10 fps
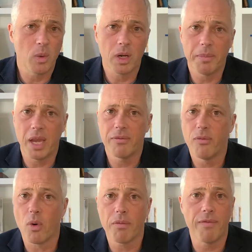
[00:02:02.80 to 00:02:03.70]
that want to make
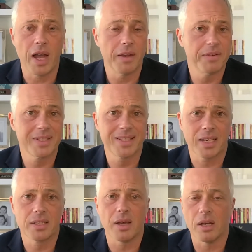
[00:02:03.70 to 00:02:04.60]
four, five,
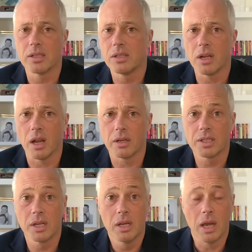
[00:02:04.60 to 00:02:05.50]
six thousand
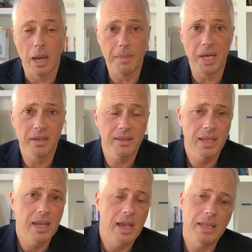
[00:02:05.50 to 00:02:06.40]
dollars a month.
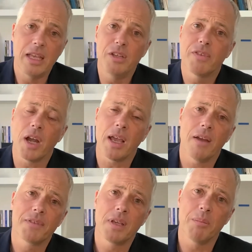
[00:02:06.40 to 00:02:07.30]
And then you've got to
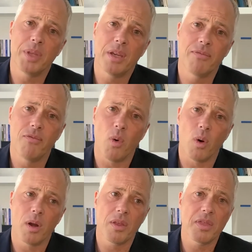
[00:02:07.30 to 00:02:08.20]
have something
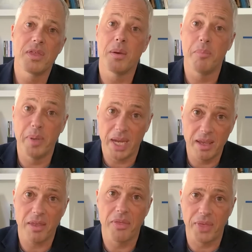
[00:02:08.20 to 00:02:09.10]
for the
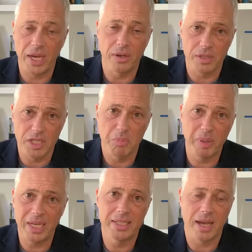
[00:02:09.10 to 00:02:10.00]
big thinkers, the
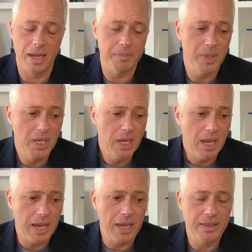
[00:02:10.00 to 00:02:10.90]
big time.
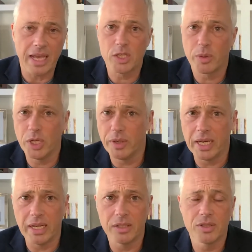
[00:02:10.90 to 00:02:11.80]
Uh, that's where you get
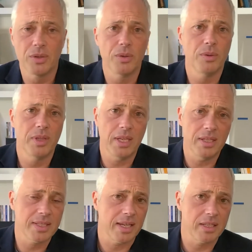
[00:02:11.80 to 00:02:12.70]
into the
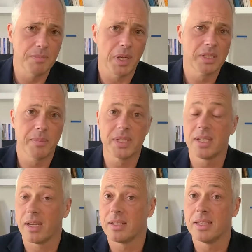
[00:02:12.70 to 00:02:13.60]
six, multiple
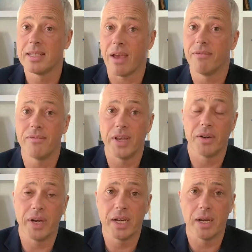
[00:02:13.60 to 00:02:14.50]
six, and seven
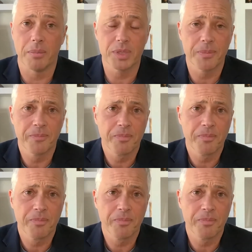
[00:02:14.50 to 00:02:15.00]
figure incomes.